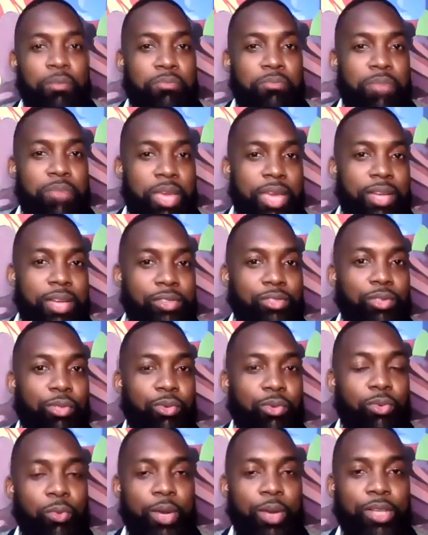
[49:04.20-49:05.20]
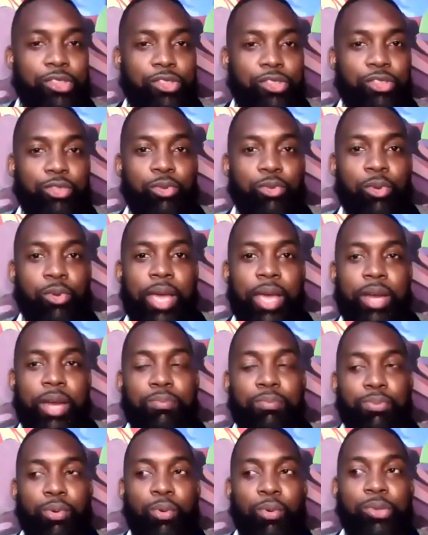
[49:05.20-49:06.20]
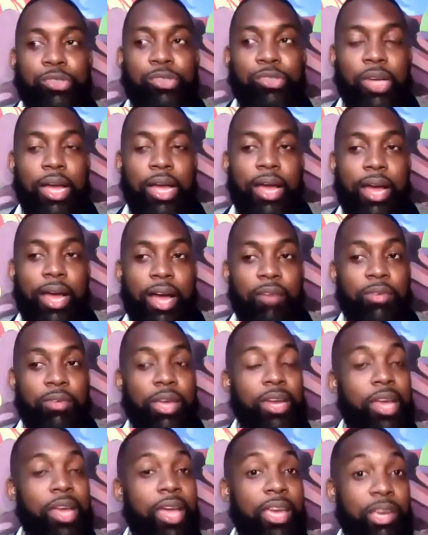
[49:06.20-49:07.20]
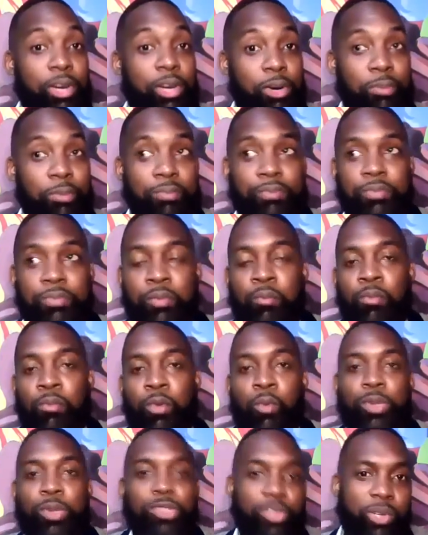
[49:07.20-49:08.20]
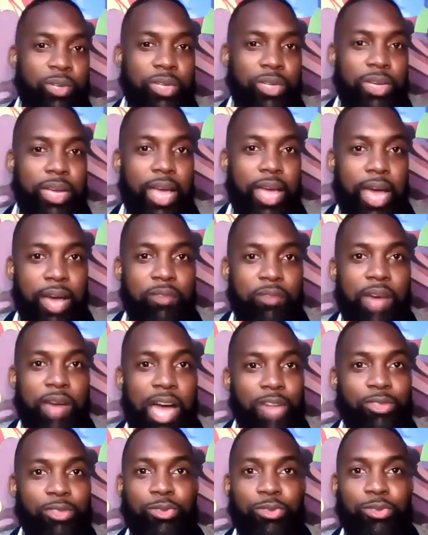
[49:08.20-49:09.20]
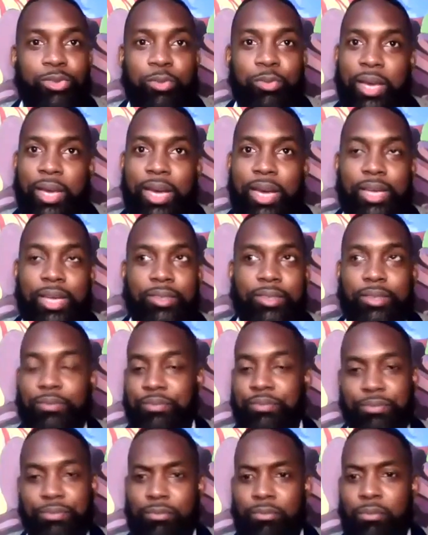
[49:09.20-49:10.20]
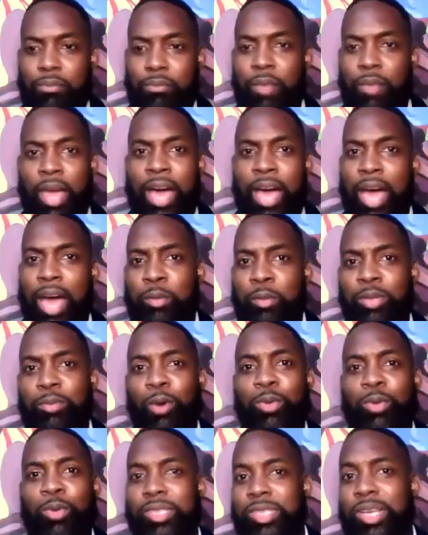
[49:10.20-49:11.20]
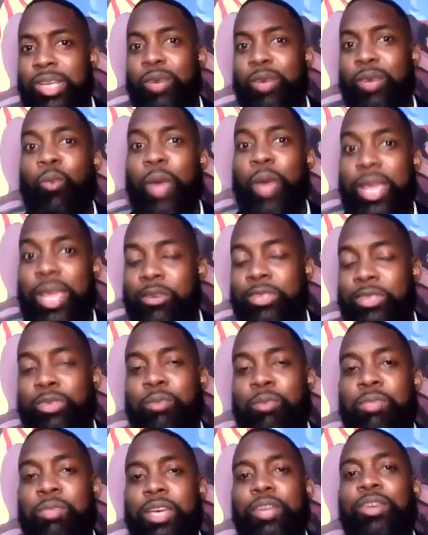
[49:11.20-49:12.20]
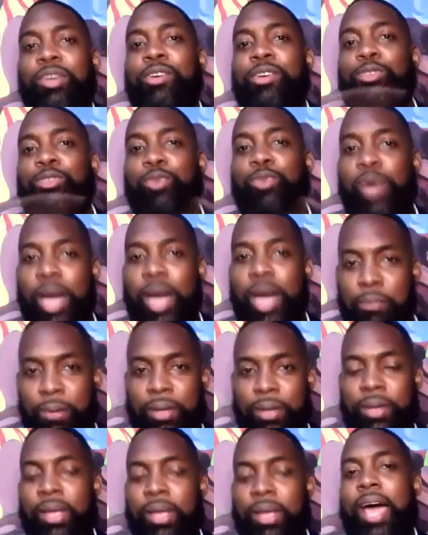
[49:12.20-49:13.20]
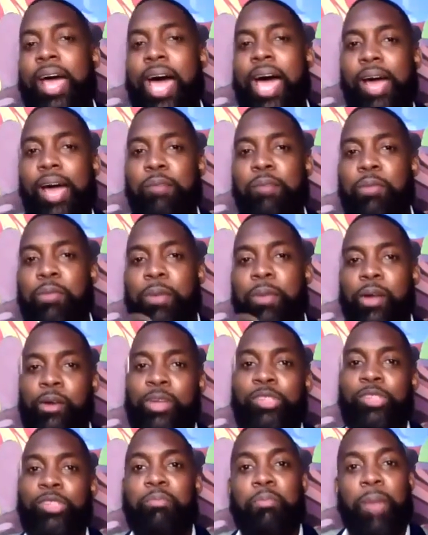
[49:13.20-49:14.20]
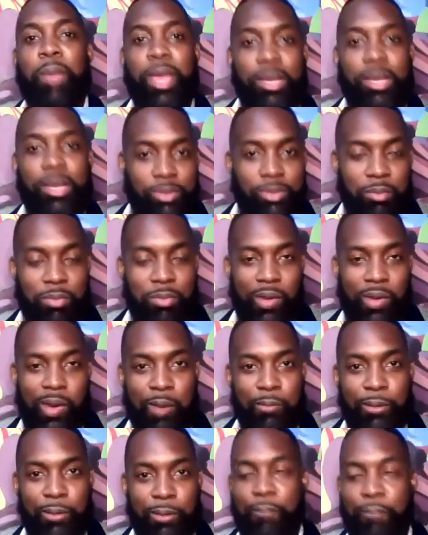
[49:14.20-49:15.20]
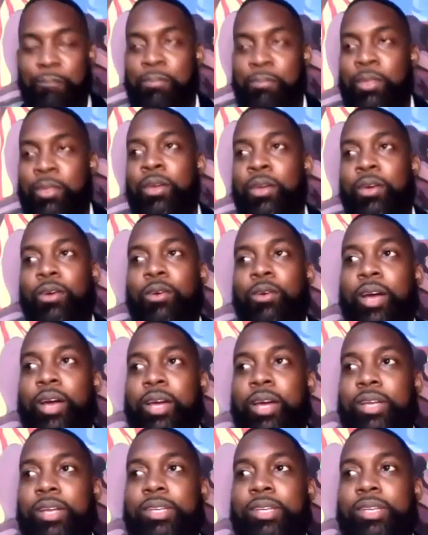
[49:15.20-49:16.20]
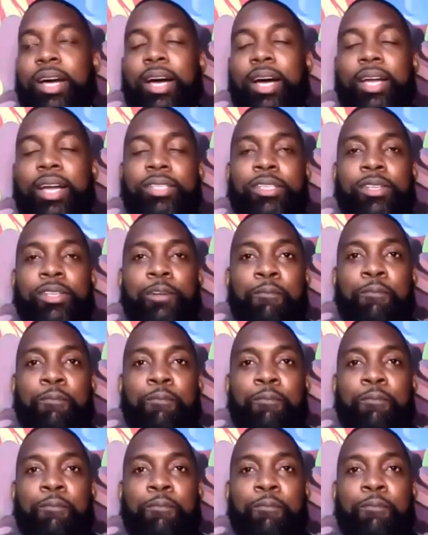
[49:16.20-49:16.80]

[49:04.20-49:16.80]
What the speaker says: means through which you can approach having an income, which certainly I've had to do because I'm not about to sit and wait for something to happen. I'm preparing to make something happen, right? And